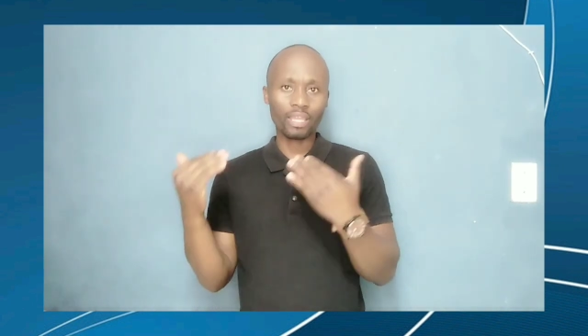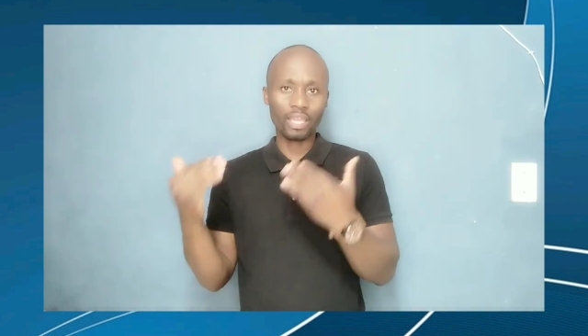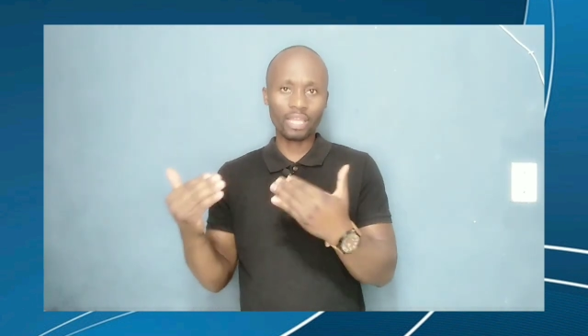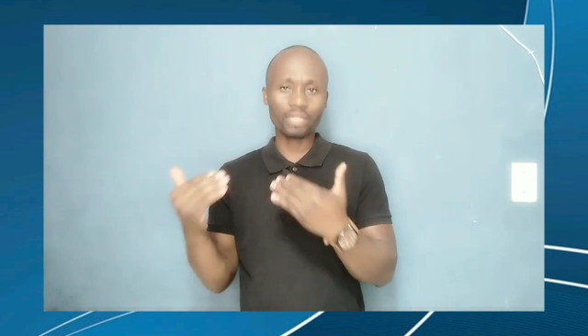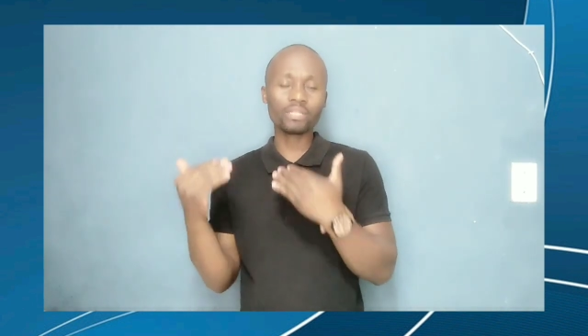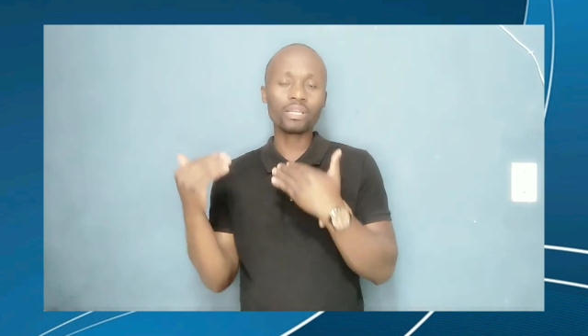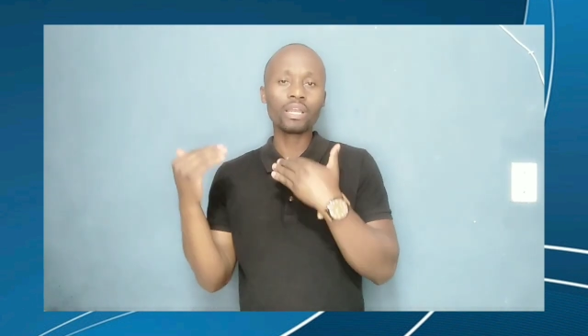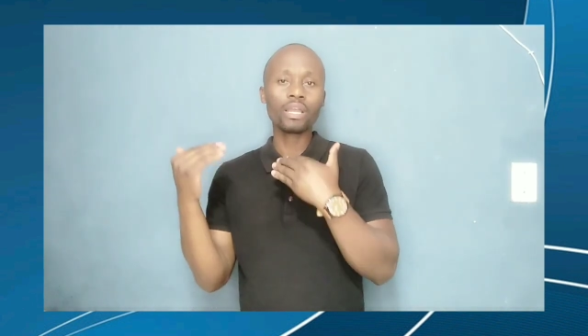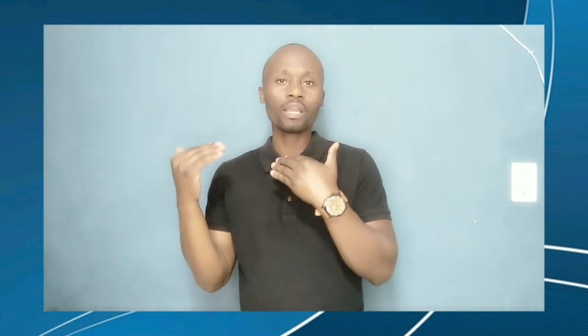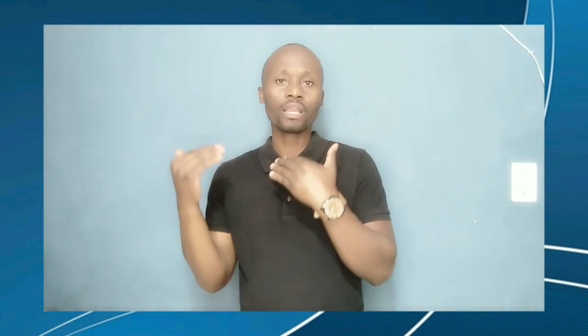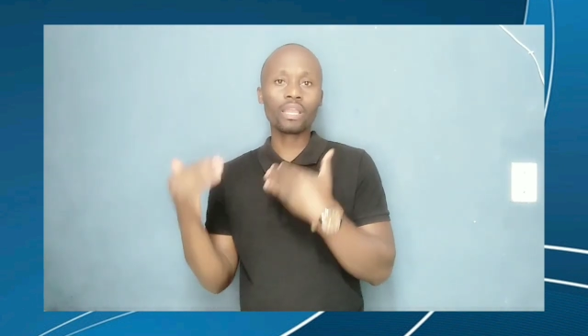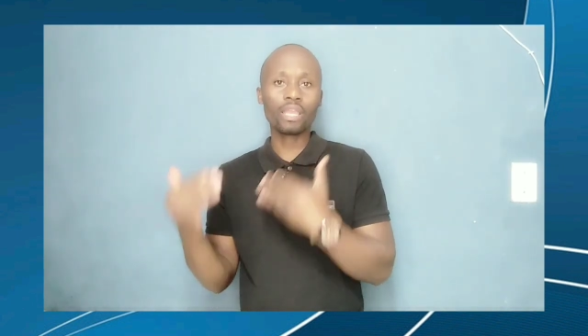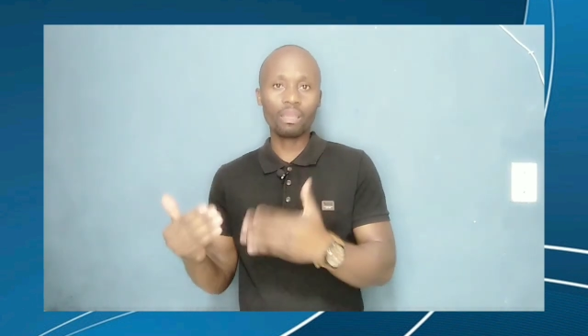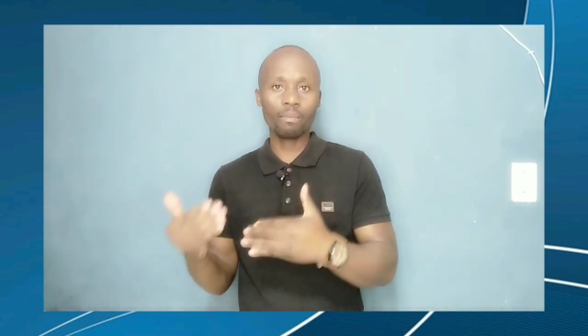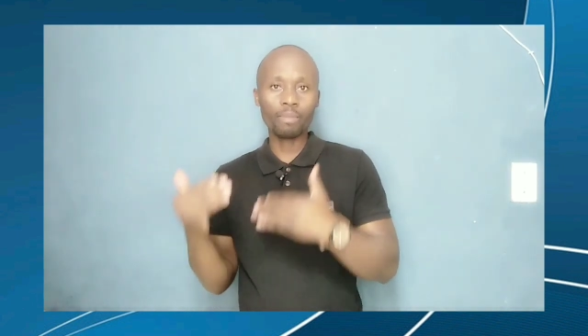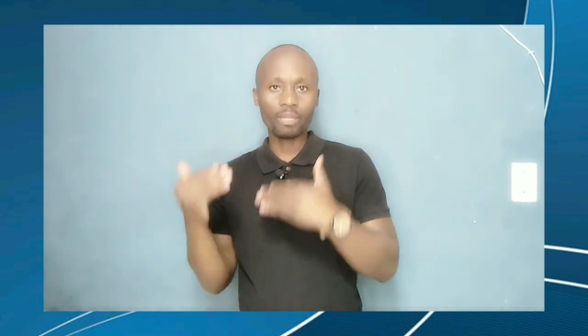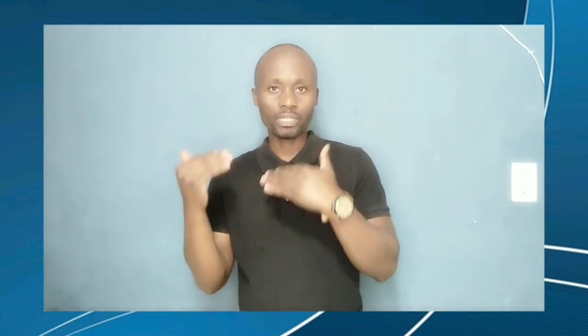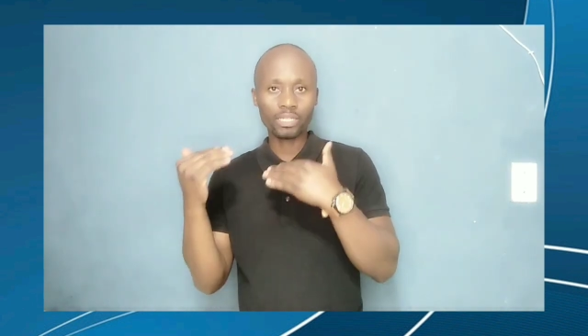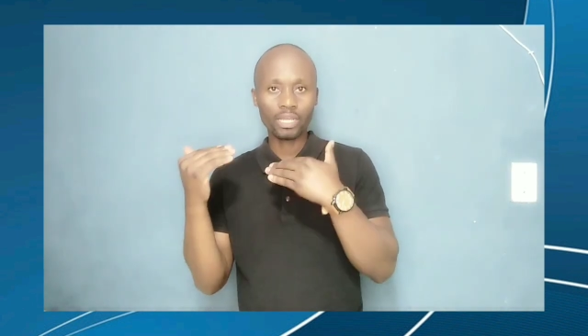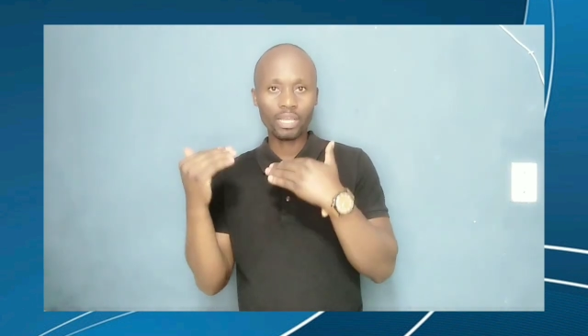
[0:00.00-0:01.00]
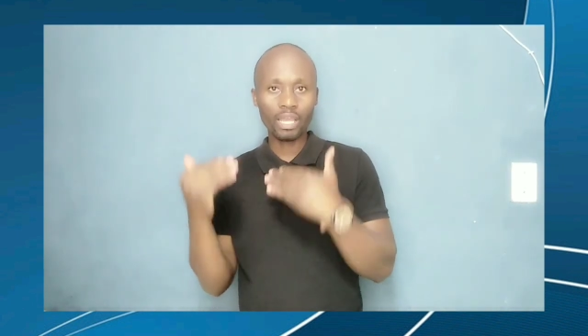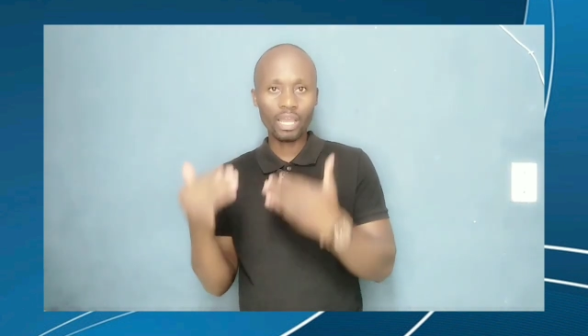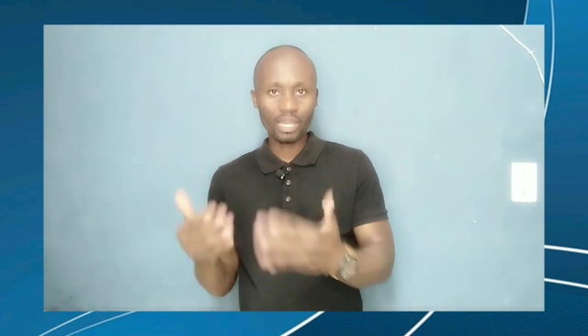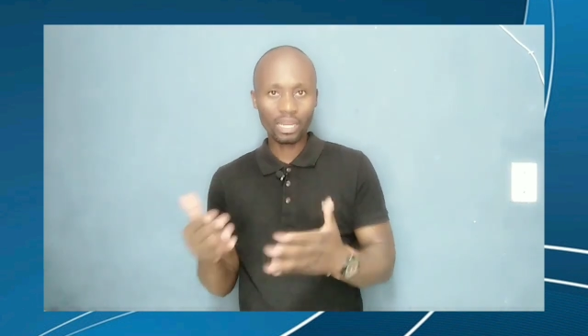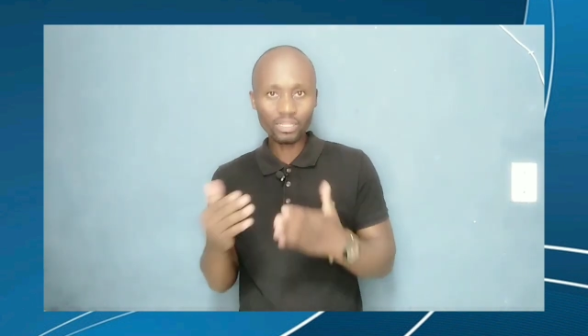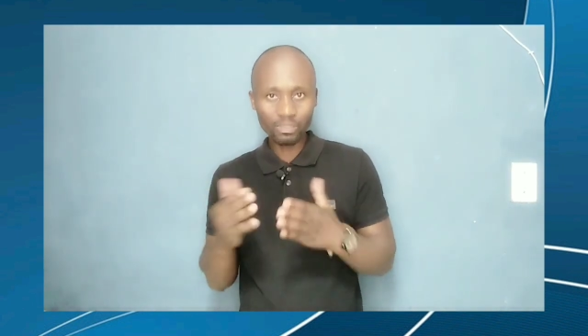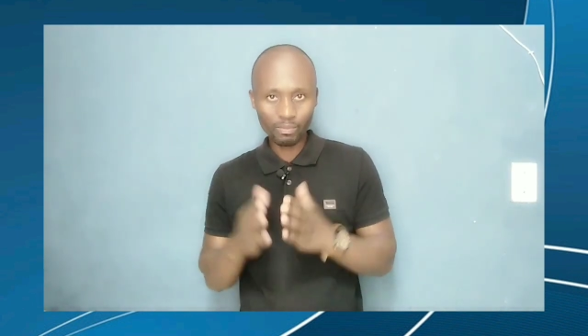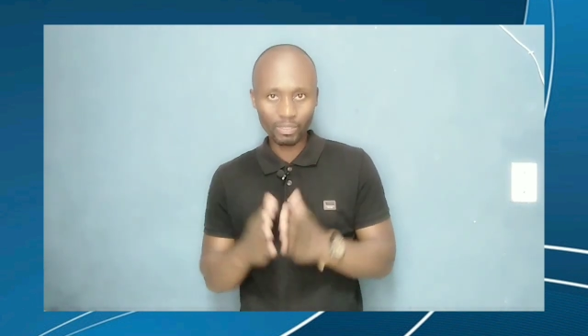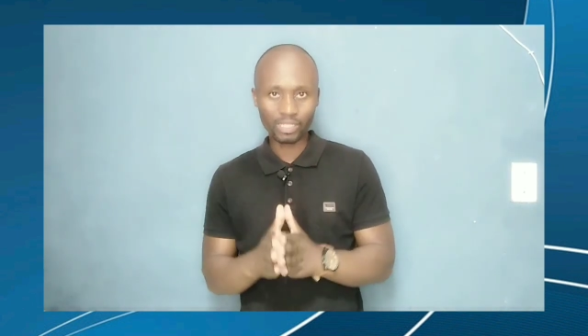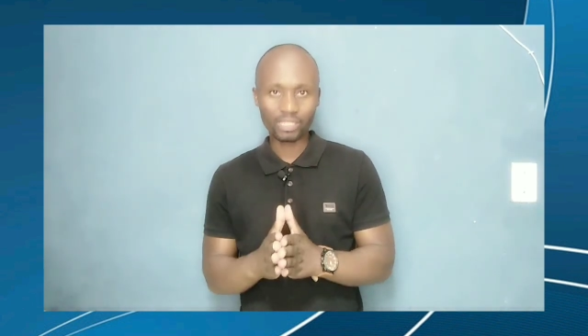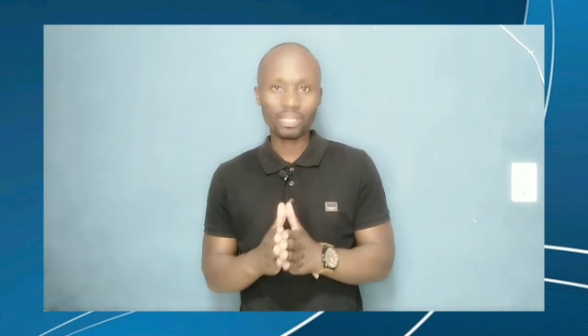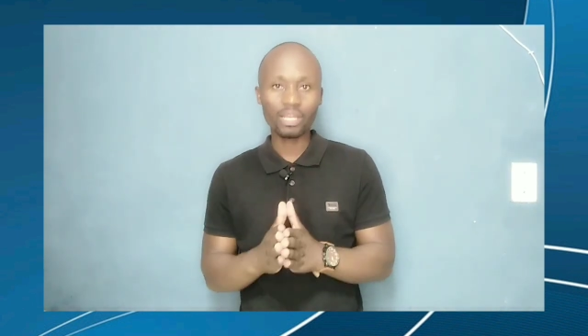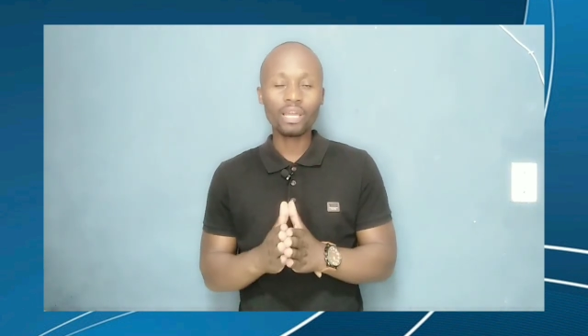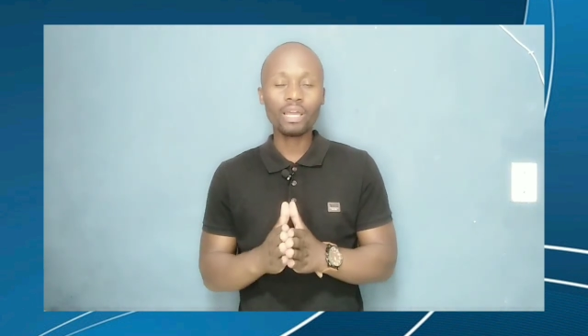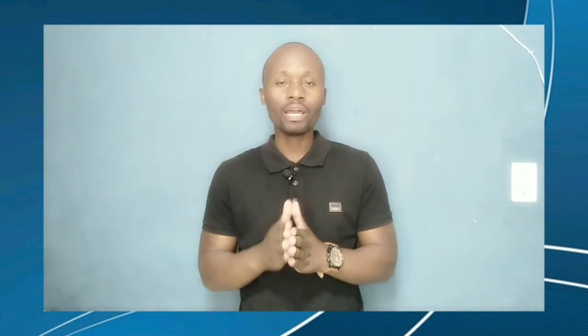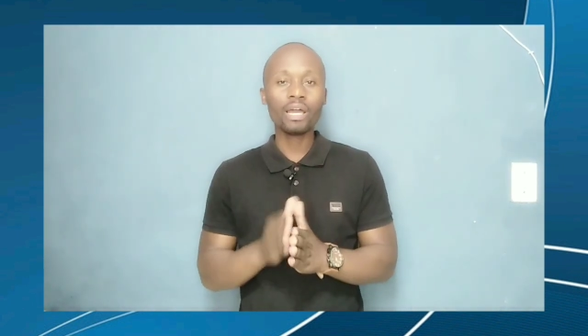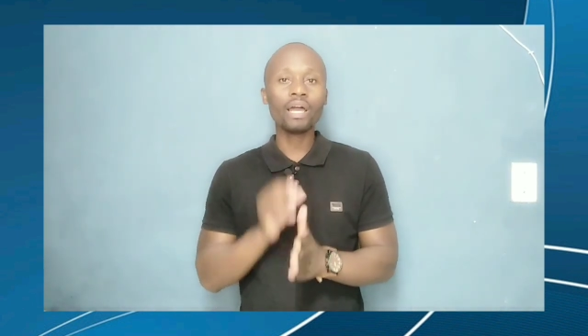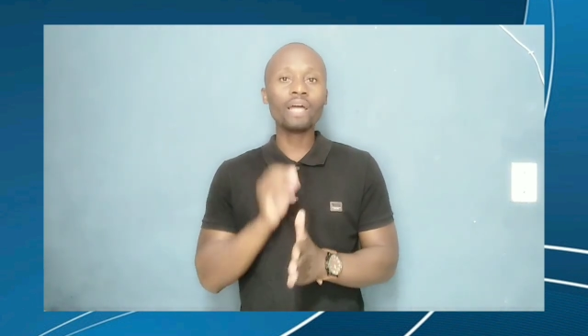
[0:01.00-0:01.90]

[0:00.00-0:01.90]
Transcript: get Kermit Erasmus?